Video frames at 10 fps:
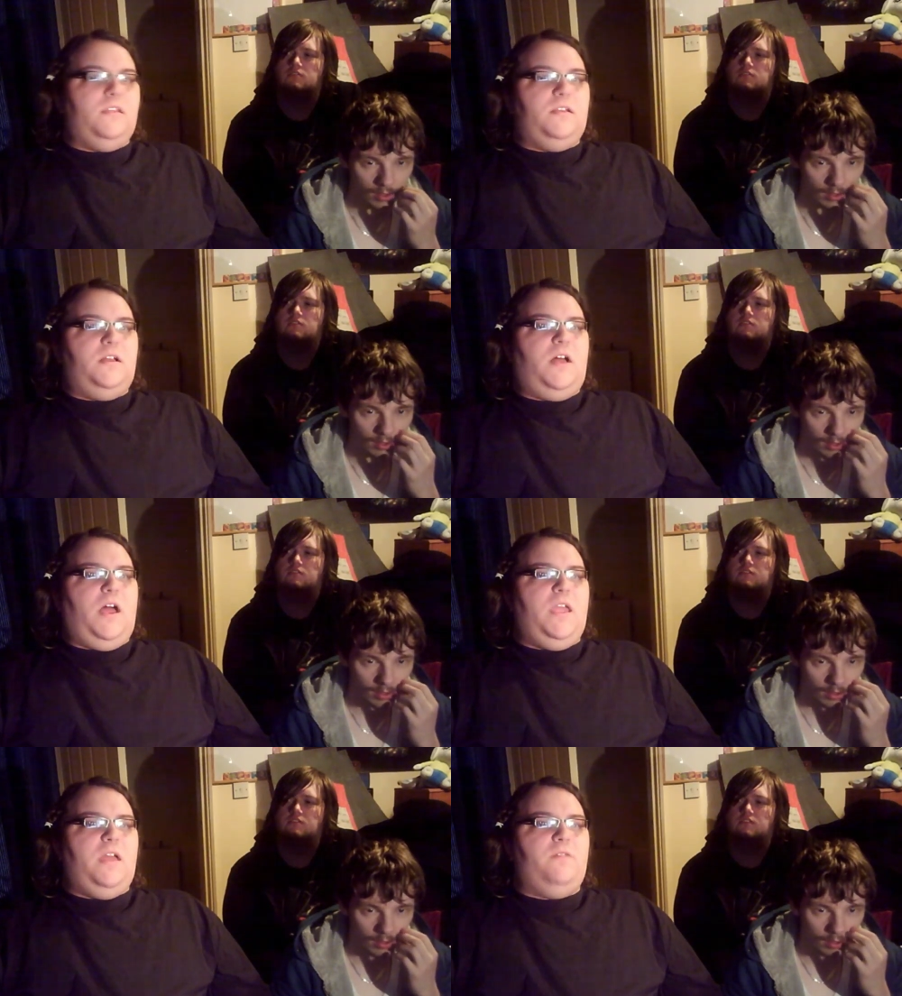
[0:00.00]
Speaker 1: I
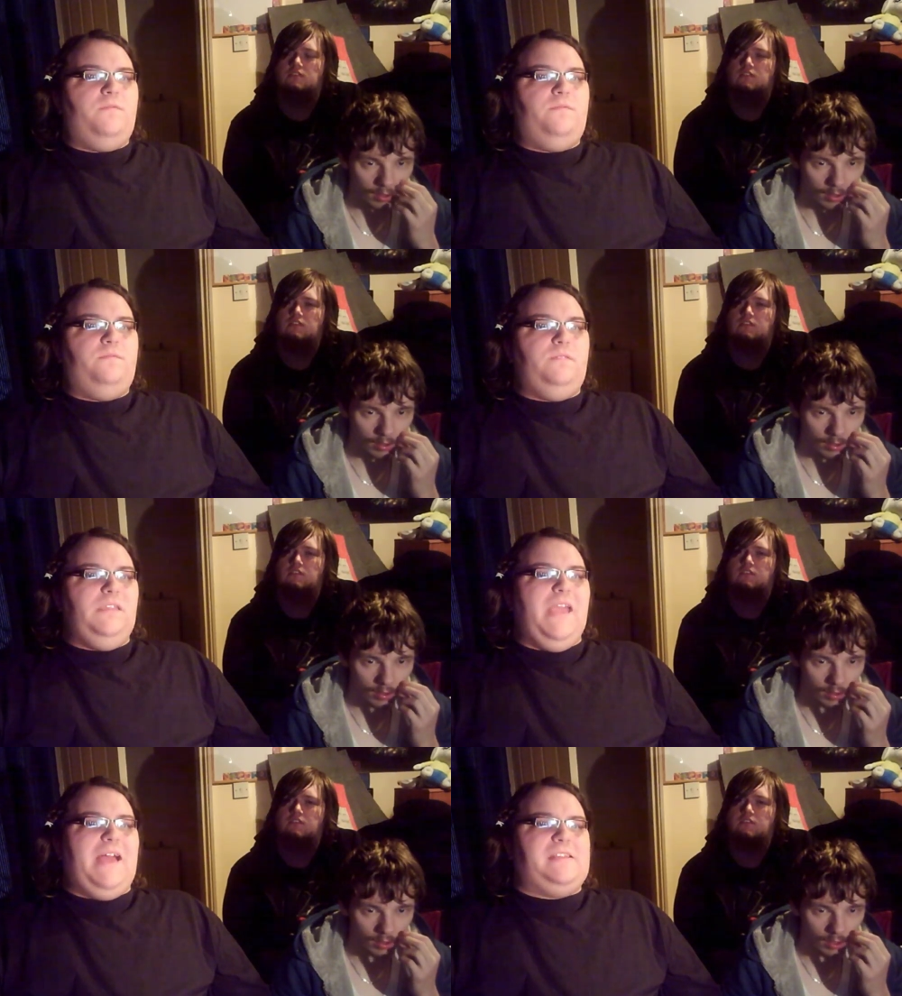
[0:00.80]
have
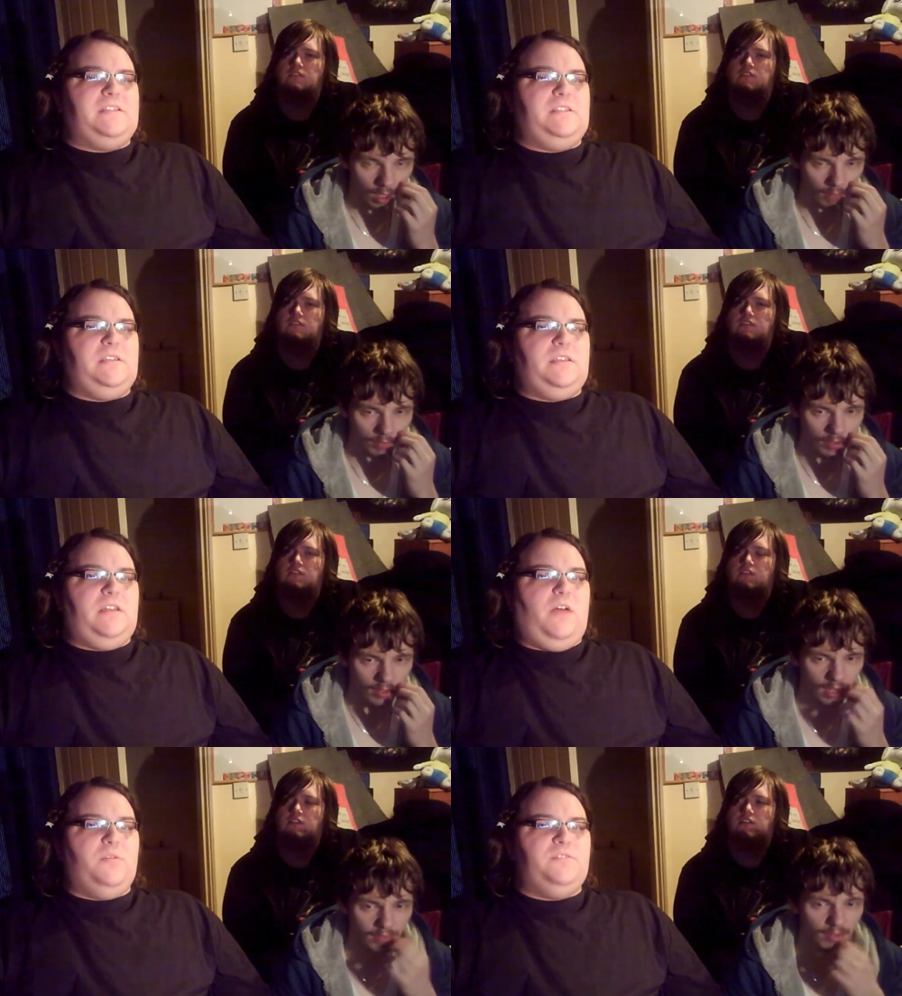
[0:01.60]
Yes. I,
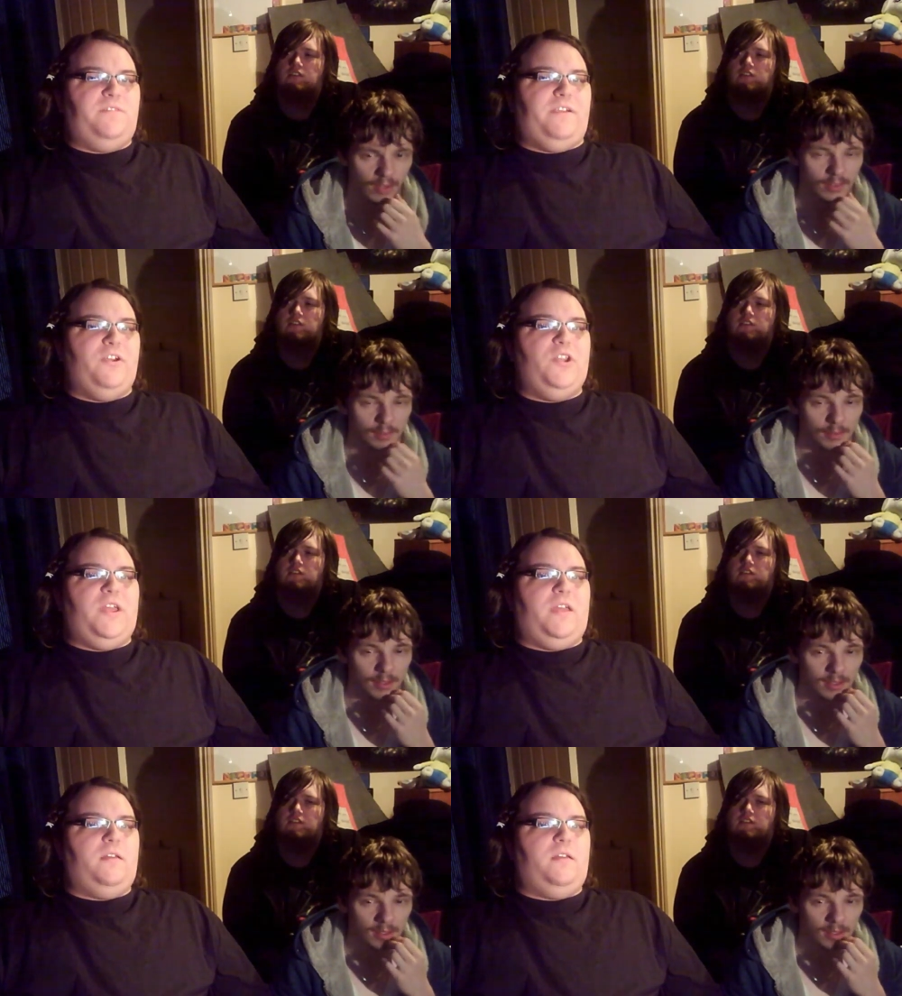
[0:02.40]
wasn't very good at it.